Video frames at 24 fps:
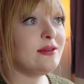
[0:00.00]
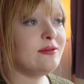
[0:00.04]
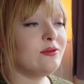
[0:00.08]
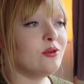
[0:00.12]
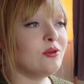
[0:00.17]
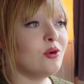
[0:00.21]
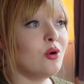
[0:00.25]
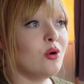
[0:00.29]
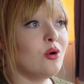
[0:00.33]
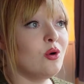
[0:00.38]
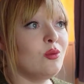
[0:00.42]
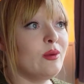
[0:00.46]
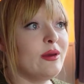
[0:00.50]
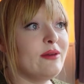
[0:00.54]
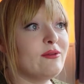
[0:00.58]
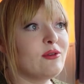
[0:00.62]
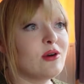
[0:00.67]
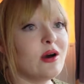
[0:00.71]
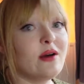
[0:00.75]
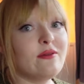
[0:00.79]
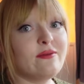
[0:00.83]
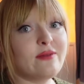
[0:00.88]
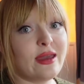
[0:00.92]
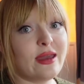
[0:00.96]
for, we've
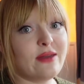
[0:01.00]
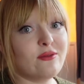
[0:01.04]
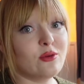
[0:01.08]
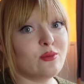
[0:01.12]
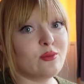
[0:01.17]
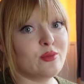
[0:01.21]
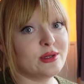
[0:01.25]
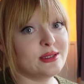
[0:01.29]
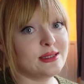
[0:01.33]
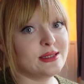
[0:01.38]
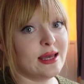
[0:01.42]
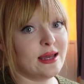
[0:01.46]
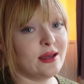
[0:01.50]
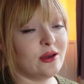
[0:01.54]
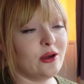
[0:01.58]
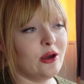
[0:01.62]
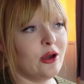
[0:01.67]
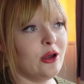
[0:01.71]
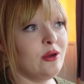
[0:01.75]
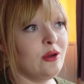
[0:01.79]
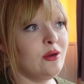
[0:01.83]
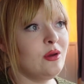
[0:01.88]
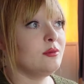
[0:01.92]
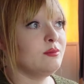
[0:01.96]
got a favourite
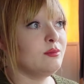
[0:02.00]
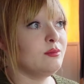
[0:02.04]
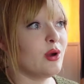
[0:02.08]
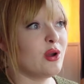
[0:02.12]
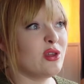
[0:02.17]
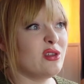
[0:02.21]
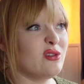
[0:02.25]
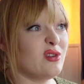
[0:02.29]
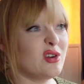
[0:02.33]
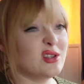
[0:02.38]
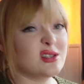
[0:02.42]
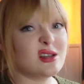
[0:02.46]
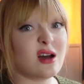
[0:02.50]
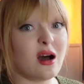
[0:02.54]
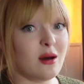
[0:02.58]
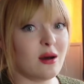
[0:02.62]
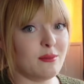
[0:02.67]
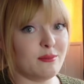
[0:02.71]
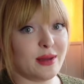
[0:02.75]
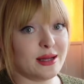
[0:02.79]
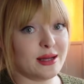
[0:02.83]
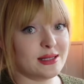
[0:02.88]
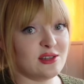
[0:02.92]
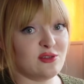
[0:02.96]
Prosecco. Both of us
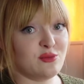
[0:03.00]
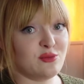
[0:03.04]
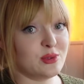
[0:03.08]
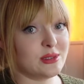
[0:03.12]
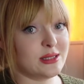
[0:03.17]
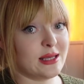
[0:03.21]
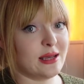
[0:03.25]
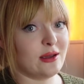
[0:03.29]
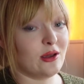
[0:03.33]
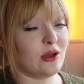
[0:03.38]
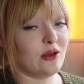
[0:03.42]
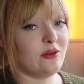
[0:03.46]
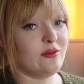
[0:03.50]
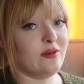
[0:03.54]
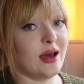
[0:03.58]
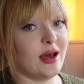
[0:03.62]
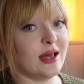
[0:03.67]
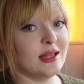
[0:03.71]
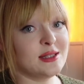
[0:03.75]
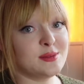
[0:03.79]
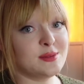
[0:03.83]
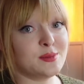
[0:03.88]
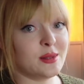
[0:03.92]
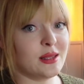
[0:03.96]
aren't massive Prosecco
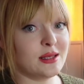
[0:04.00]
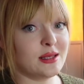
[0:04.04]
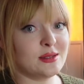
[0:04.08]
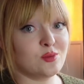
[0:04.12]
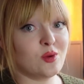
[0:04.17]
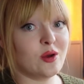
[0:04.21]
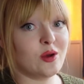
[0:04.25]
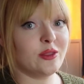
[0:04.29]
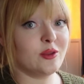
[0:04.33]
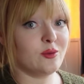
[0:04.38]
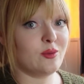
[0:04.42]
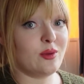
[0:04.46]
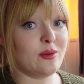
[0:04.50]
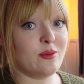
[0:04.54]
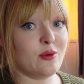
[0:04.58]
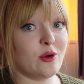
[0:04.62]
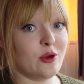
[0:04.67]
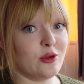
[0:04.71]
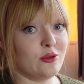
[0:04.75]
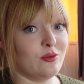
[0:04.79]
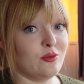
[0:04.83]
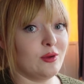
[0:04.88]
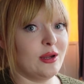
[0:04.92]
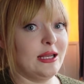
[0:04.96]
fans, but there's one that we
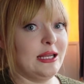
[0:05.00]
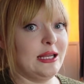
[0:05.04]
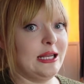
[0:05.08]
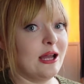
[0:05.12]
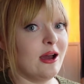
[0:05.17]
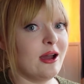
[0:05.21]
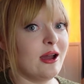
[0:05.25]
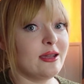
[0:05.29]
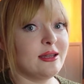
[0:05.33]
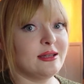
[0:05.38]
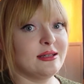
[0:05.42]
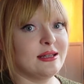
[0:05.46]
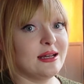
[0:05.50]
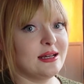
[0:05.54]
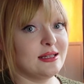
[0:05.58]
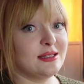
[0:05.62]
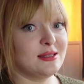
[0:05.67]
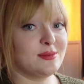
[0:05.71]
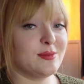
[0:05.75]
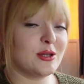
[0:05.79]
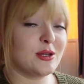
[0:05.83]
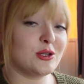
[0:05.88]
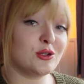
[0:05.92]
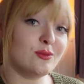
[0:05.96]
both really like and has
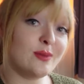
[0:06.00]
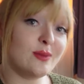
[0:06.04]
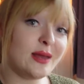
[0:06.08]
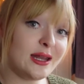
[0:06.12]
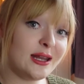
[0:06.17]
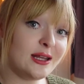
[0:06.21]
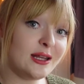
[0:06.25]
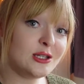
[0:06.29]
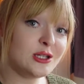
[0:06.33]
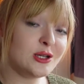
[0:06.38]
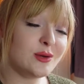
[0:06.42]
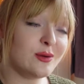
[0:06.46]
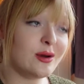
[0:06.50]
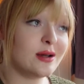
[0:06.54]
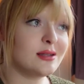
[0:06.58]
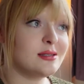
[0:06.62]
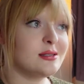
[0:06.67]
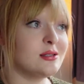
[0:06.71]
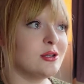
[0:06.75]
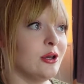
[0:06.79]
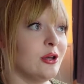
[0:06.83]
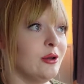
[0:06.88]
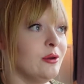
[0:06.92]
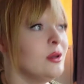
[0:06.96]
special meaning to us.
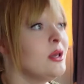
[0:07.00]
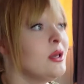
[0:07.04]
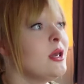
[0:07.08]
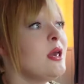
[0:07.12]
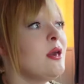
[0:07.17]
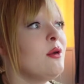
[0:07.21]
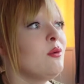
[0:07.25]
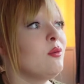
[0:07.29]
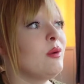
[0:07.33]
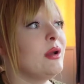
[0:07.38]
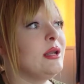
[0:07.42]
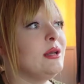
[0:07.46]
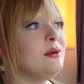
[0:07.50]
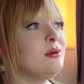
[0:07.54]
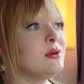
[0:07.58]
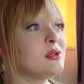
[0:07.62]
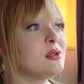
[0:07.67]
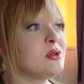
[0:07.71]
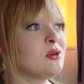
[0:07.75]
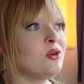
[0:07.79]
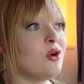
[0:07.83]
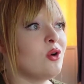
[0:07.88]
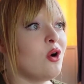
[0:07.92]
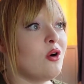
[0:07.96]
So when it was
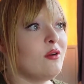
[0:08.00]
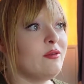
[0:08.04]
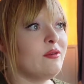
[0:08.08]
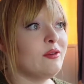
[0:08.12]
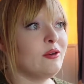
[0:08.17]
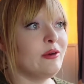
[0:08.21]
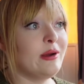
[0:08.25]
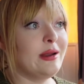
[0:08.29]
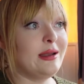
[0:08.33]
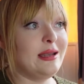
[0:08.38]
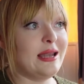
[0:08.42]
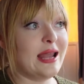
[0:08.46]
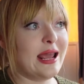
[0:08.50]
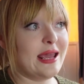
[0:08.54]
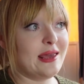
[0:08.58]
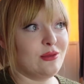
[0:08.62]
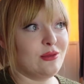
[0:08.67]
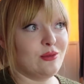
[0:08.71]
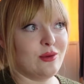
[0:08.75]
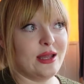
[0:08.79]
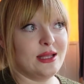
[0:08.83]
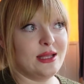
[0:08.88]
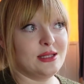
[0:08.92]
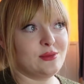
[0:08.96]
on offer at
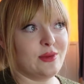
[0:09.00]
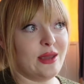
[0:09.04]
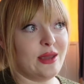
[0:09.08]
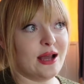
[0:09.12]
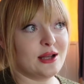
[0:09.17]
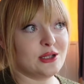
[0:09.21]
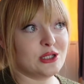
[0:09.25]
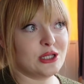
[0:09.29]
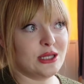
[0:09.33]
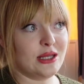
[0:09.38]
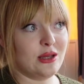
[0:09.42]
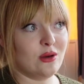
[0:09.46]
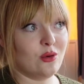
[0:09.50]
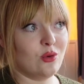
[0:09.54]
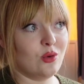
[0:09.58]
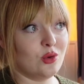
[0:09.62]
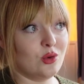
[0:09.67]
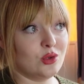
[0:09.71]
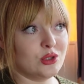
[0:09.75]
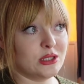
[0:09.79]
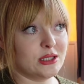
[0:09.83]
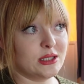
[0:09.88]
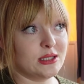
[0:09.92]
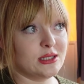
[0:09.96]
Laithwaite's, we actually
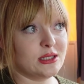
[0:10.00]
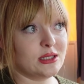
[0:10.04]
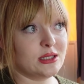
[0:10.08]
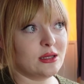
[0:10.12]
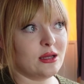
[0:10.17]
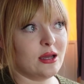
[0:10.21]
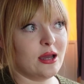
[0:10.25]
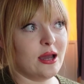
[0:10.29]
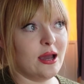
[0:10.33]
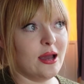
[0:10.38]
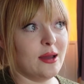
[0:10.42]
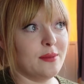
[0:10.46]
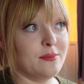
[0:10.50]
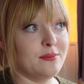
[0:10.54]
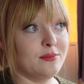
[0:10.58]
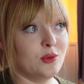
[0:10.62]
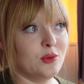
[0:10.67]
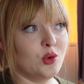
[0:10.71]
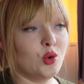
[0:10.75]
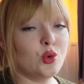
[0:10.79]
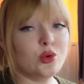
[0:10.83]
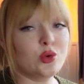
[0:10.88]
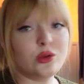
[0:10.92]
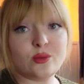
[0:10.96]
ordered
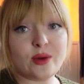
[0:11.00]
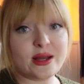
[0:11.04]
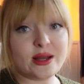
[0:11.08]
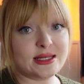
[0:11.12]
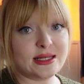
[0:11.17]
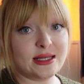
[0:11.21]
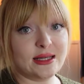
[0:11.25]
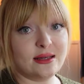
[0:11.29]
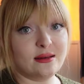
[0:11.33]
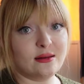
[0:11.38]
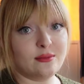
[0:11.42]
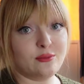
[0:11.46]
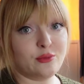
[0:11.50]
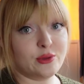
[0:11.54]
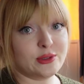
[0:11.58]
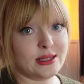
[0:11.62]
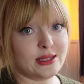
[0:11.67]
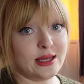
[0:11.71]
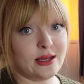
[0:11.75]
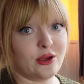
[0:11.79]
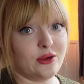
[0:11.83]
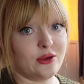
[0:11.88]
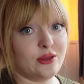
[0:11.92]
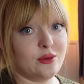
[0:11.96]
all the wedding
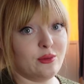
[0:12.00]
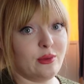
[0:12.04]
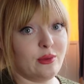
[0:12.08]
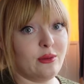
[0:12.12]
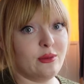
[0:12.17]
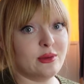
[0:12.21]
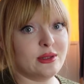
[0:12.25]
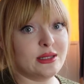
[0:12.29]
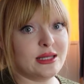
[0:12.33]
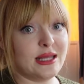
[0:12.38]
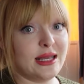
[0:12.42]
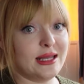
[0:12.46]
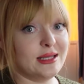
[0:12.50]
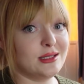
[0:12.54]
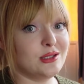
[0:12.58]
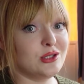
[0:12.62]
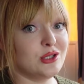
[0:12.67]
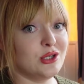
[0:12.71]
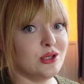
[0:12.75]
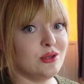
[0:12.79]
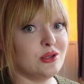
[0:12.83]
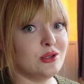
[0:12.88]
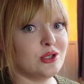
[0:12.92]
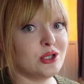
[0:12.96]
Prosecco that we would need to
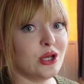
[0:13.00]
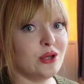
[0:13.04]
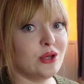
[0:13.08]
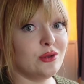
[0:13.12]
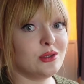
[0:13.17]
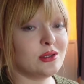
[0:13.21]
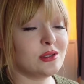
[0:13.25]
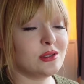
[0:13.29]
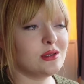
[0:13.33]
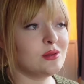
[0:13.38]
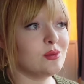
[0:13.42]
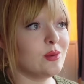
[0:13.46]
do the toasts